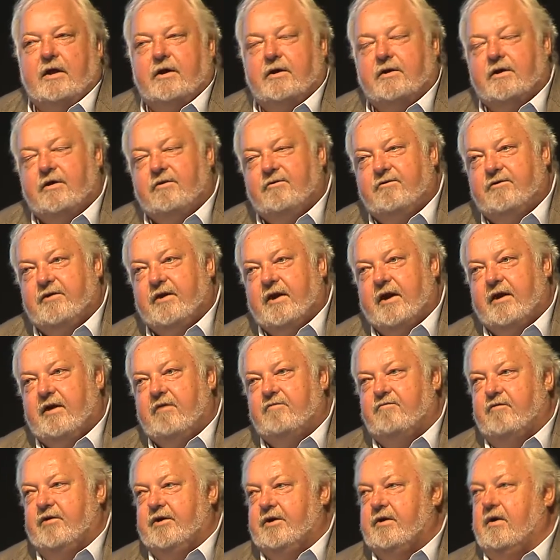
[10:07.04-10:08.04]
consider
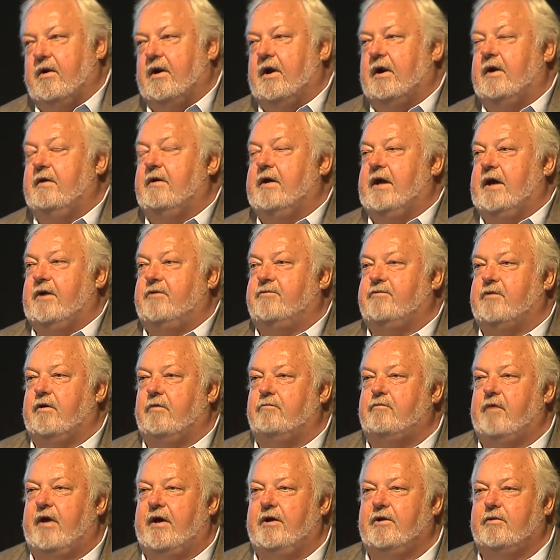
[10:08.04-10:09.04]
every dollar extra
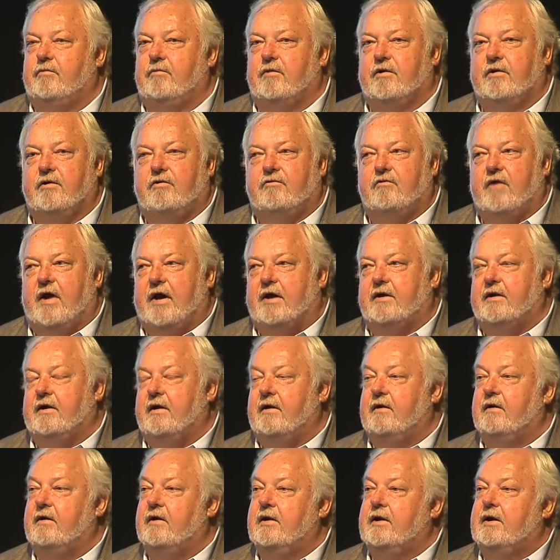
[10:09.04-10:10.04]
paid to a
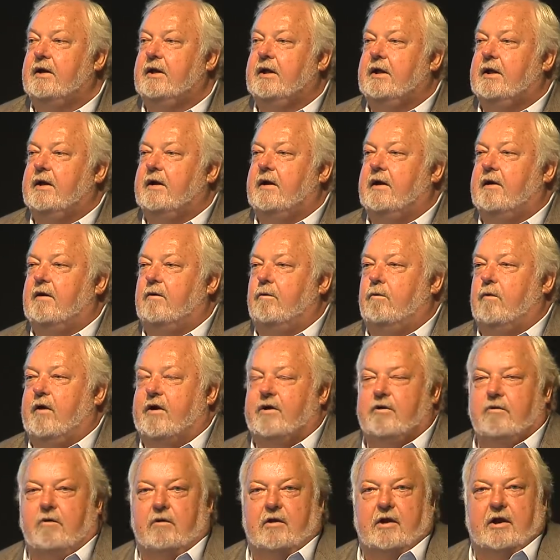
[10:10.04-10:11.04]
contractor
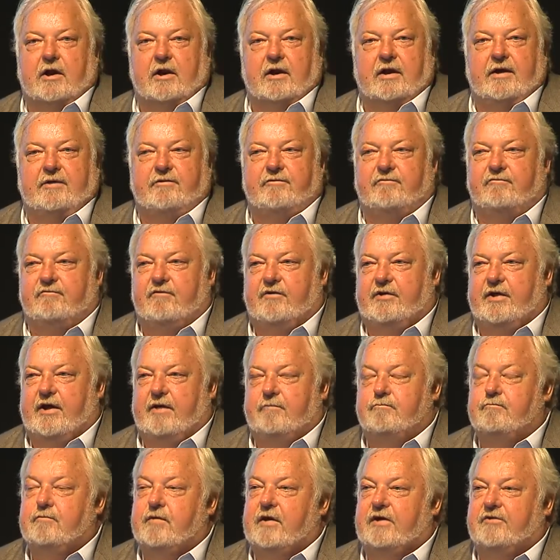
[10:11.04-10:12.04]
$1 less for
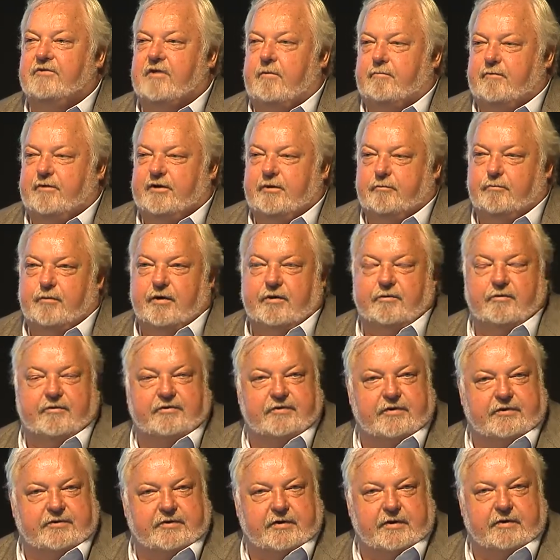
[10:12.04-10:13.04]
them and something to be
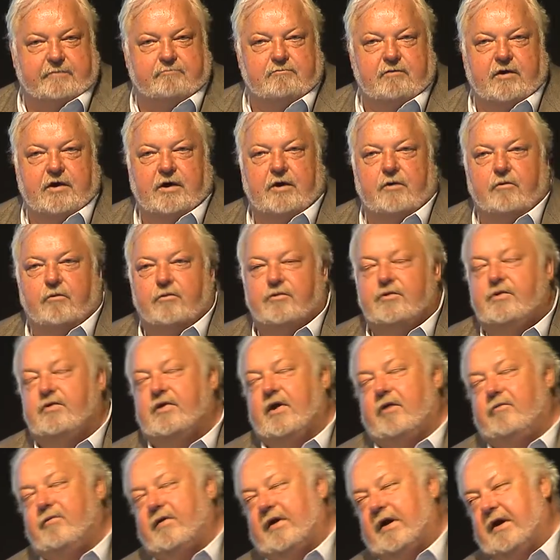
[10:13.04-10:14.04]
resisted, or do
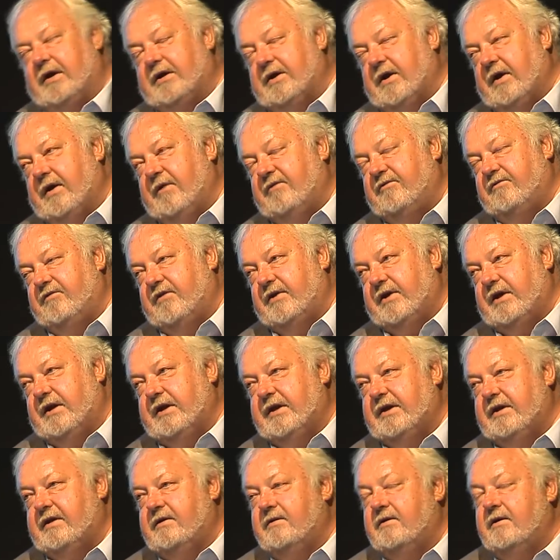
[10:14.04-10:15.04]
they recognise the
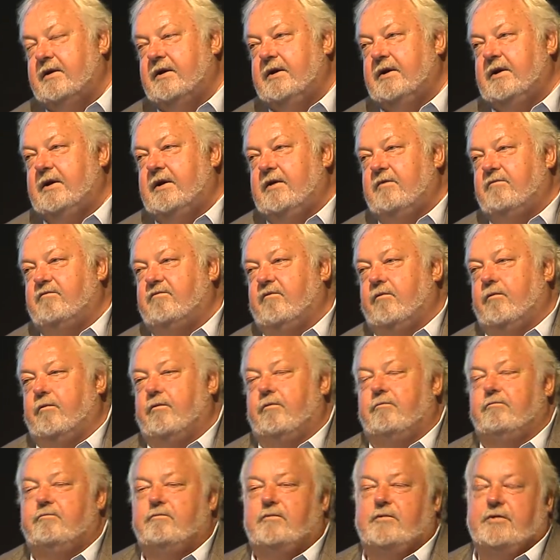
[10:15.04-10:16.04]
need
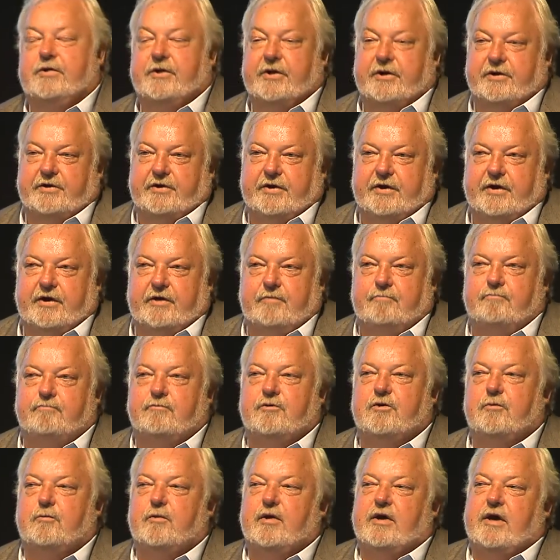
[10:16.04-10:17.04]
for the team
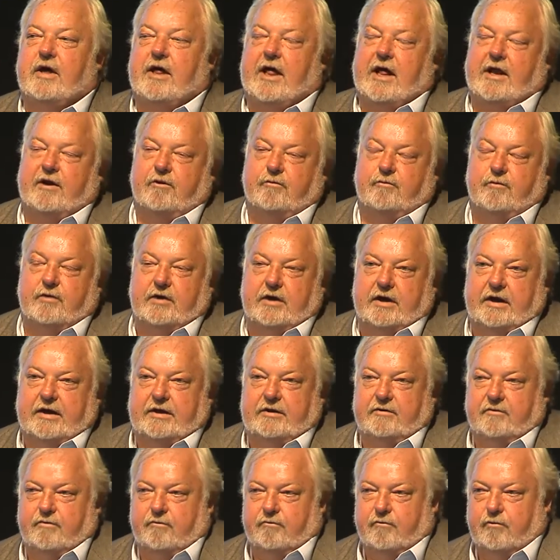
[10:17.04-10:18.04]
to be
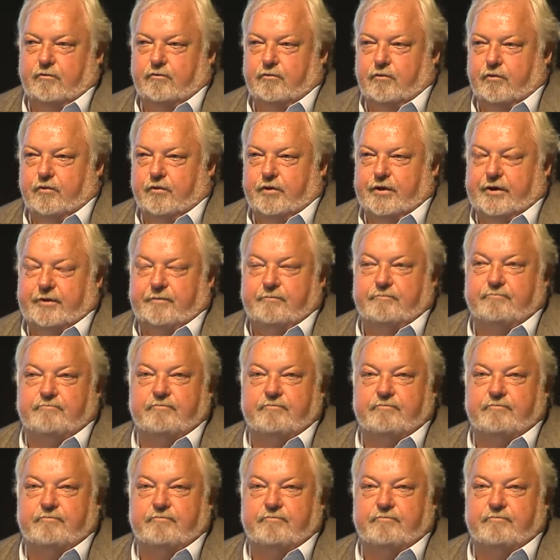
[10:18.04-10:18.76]
adequately rewarded?